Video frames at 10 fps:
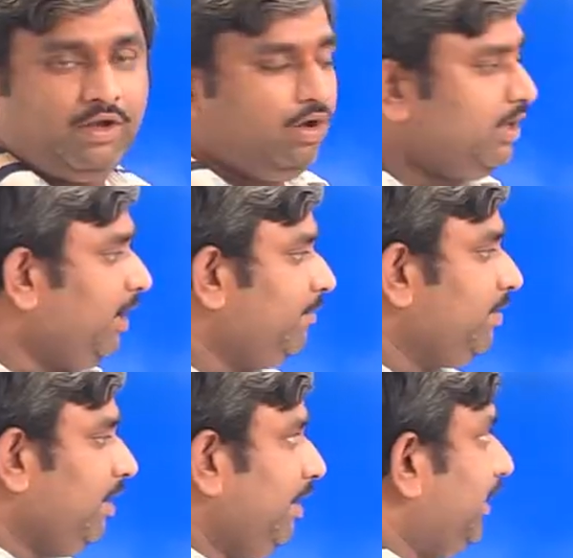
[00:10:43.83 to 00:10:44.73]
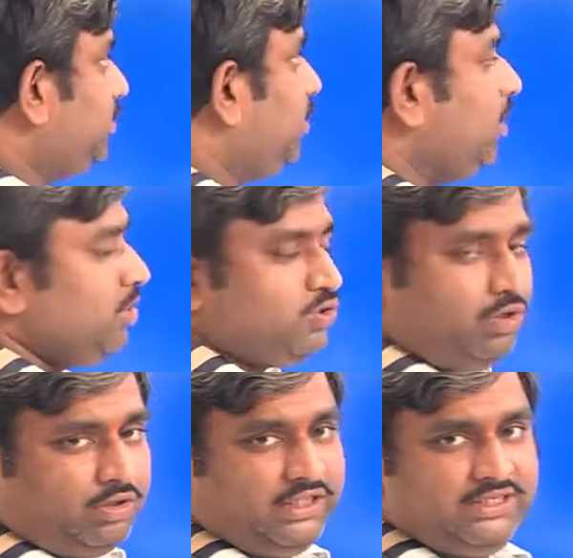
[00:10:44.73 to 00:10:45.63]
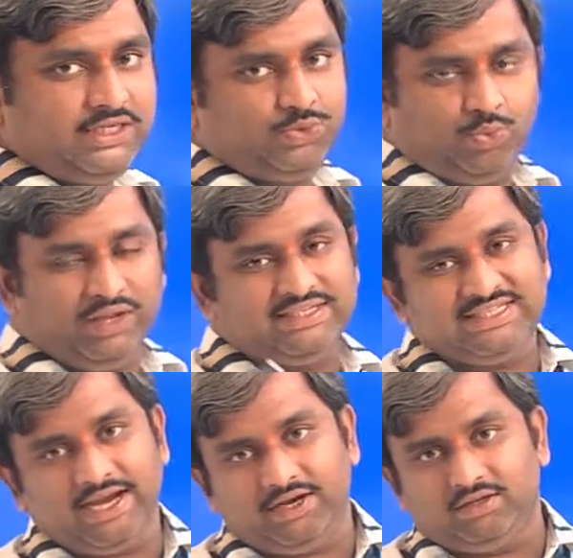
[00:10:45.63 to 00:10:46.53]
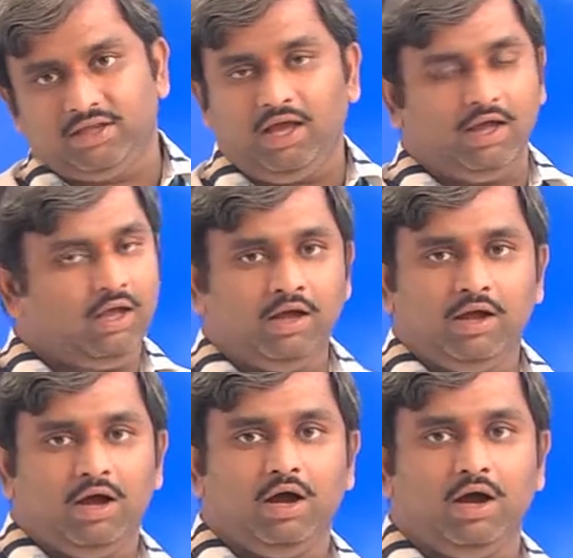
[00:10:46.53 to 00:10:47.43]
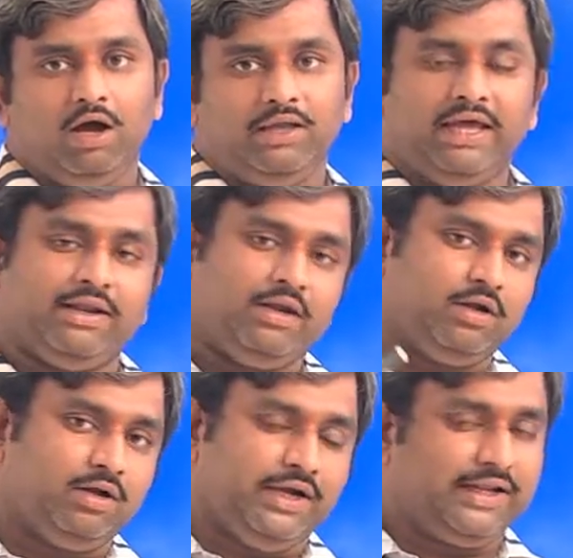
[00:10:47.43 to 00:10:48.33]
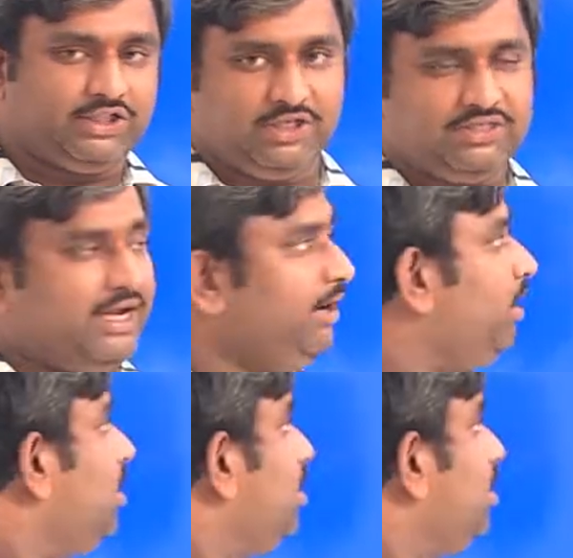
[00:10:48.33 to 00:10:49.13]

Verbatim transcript: Okay, right. So this is one side the uh, error detection side.